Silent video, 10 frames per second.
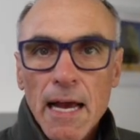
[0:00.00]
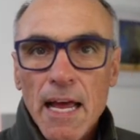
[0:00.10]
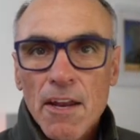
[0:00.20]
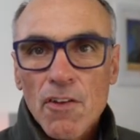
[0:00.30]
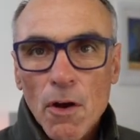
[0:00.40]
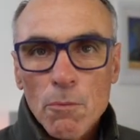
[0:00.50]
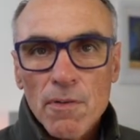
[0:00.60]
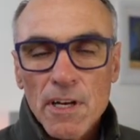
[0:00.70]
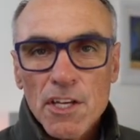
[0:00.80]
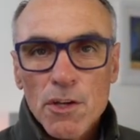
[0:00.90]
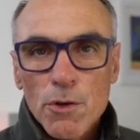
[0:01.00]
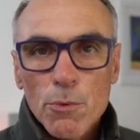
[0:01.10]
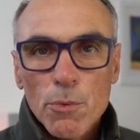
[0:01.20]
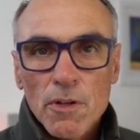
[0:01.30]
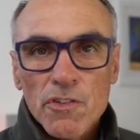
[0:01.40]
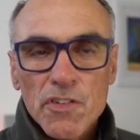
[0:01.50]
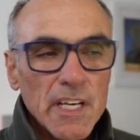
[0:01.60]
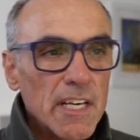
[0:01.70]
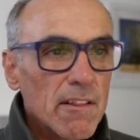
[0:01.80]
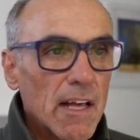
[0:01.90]
And hopefully you will
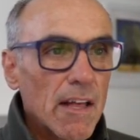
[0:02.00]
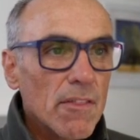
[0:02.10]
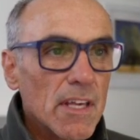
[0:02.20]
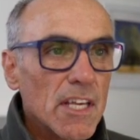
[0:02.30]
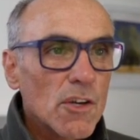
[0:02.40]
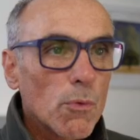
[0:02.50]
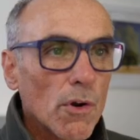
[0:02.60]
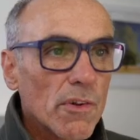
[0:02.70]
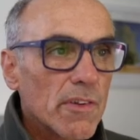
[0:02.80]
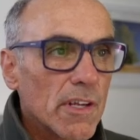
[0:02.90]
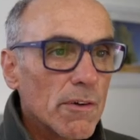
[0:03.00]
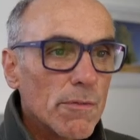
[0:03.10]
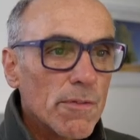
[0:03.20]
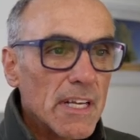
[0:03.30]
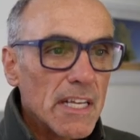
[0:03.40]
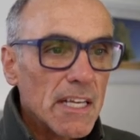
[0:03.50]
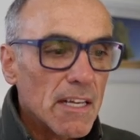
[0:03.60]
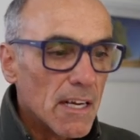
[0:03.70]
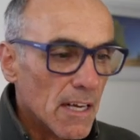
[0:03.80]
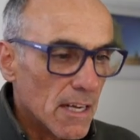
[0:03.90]
see that the quality of
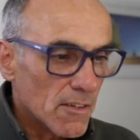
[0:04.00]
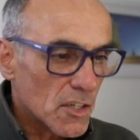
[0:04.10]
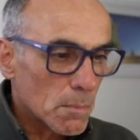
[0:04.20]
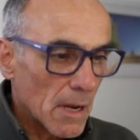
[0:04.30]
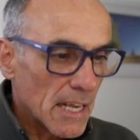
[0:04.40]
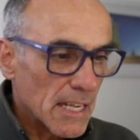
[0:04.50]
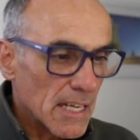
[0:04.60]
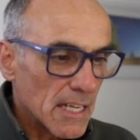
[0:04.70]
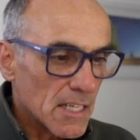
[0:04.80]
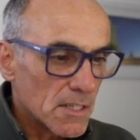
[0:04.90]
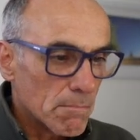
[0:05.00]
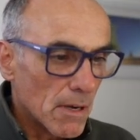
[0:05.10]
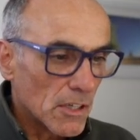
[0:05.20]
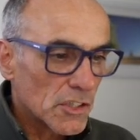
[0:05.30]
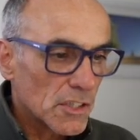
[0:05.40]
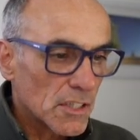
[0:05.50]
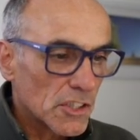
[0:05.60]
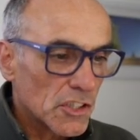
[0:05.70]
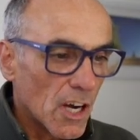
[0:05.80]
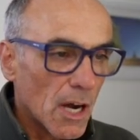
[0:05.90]
the display is much
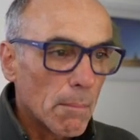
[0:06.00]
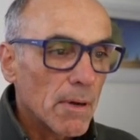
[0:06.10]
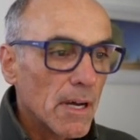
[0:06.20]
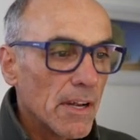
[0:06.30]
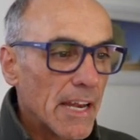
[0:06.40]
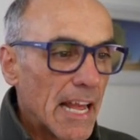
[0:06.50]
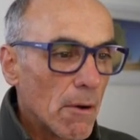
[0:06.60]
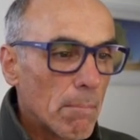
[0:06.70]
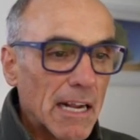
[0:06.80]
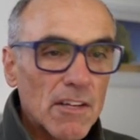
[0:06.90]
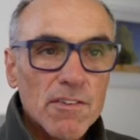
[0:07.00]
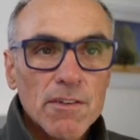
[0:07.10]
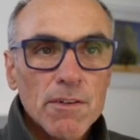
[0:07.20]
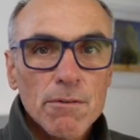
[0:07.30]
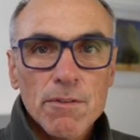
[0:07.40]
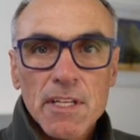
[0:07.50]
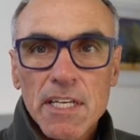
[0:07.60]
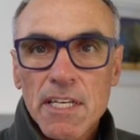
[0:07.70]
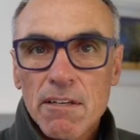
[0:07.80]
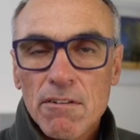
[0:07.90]
sharper now, back to
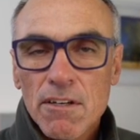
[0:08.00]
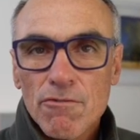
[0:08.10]
the